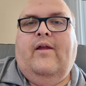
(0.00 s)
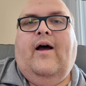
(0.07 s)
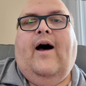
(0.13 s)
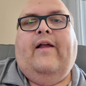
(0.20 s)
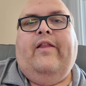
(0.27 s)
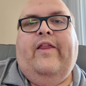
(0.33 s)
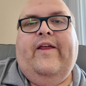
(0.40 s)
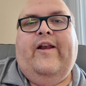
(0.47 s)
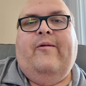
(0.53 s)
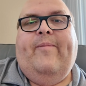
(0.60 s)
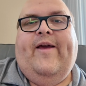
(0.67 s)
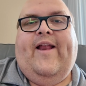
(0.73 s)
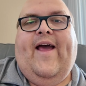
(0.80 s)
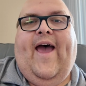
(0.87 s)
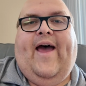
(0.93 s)
a little
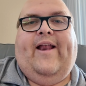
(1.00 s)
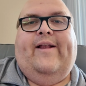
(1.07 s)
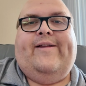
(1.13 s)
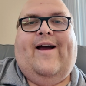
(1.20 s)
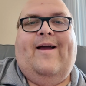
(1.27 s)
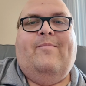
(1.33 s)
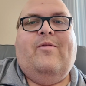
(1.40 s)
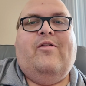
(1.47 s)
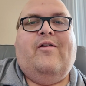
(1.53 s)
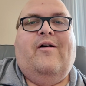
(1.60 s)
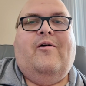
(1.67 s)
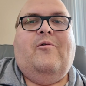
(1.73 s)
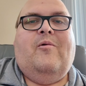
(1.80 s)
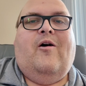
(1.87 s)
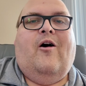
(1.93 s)
bit ahead of time.
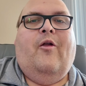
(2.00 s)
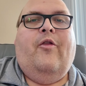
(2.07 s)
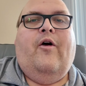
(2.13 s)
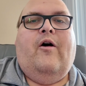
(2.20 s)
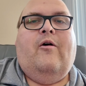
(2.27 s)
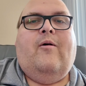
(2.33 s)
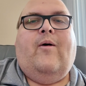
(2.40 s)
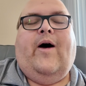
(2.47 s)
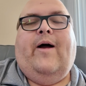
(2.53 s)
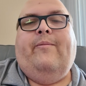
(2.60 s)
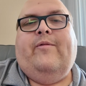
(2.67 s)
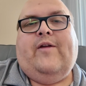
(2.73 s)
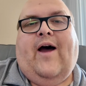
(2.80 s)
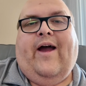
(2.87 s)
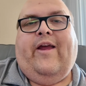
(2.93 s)
So although
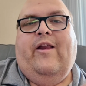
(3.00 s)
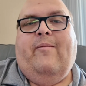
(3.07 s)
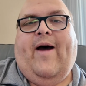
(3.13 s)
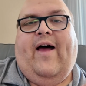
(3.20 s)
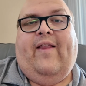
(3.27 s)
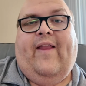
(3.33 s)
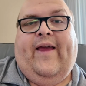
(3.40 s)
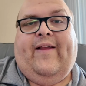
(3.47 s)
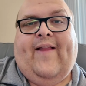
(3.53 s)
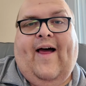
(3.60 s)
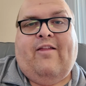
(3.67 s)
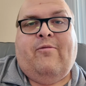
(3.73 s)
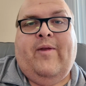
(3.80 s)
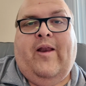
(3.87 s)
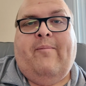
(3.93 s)
I'm talking about like
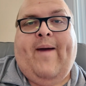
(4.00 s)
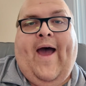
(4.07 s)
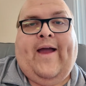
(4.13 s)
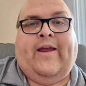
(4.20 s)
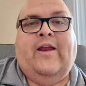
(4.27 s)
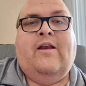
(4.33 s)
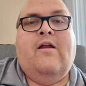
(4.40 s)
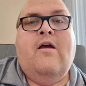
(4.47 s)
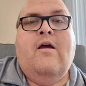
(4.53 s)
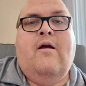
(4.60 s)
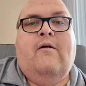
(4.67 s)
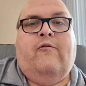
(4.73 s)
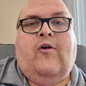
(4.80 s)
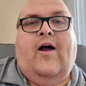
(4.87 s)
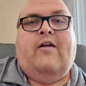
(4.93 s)
last minute packing,
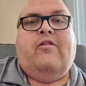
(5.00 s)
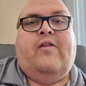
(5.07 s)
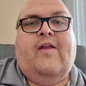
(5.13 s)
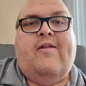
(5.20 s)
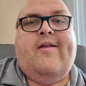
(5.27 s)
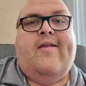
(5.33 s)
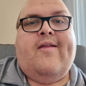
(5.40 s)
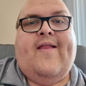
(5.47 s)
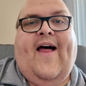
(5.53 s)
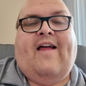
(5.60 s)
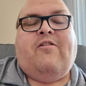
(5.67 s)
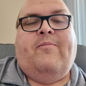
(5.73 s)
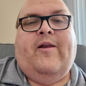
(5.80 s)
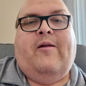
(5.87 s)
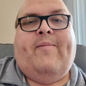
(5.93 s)
for us, this is
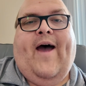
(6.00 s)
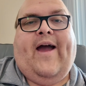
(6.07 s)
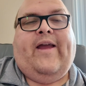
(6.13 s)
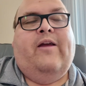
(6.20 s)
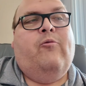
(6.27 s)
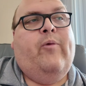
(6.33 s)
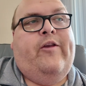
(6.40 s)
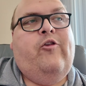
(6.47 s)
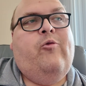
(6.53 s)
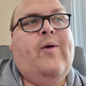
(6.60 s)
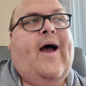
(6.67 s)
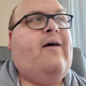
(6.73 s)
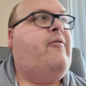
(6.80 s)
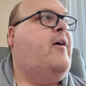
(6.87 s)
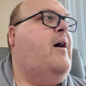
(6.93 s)
last minute packing. We do
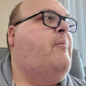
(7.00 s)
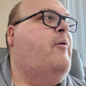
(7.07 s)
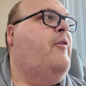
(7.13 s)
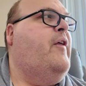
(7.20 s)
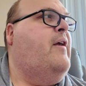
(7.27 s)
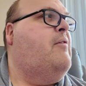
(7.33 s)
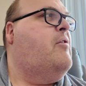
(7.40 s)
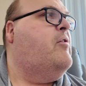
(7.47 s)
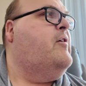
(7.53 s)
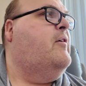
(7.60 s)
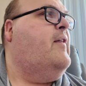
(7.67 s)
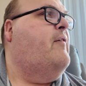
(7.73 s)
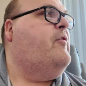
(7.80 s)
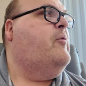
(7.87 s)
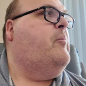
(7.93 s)
have a couple things still
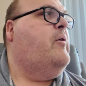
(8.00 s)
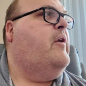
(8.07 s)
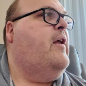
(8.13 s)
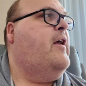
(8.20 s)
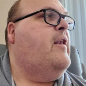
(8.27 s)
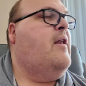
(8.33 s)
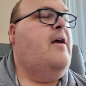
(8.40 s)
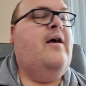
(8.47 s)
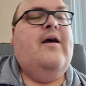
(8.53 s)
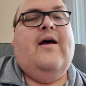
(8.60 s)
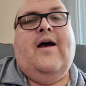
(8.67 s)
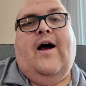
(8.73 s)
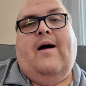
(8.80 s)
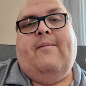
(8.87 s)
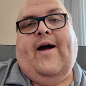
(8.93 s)
left to put in.
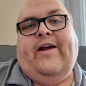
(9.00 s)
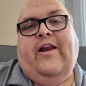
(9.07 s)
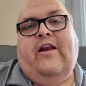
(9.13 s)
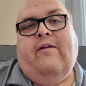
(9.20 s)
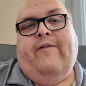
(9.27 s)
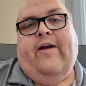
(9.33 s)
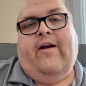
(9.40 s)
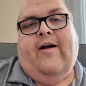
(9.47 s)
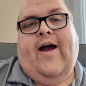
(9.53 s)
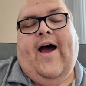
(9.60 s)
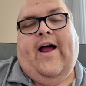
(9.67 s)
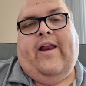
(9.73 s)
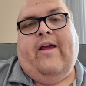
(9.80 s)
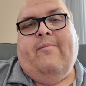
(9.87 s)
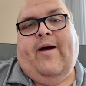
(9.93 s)
I need to figure out
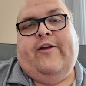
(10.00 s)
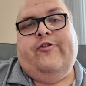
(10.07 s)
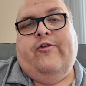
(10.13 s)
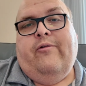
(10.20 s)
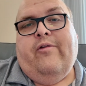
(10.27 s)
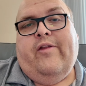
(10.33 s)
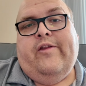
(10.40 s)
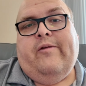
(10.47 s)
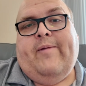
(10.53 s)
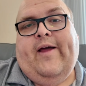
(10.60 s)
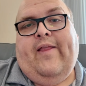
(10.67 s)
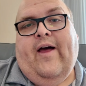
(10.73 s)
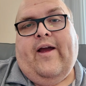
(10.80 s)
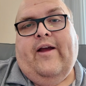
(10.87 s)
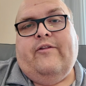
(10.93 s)
how to get my shoes into my
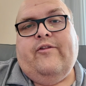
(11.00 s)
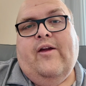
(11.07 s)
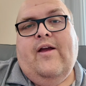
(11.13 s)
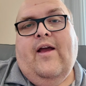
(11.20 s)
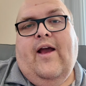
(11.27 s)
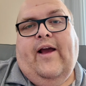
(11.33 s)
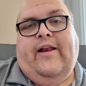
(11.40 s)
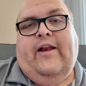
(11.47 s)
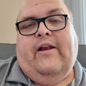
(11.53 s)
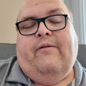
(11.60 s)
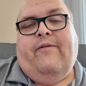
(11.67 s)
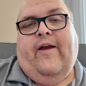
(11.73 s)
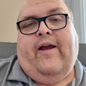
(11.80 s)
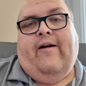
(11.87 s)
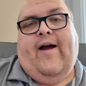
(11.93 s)
luggage. I need to
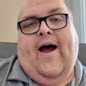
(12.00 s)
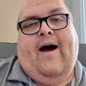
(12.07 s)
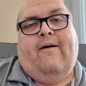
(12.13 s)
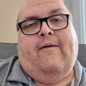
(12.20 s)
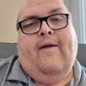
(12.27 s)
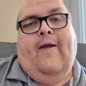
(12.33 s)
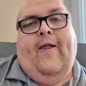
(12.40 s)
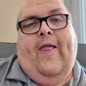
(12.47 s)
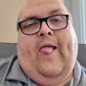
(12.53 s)
figure out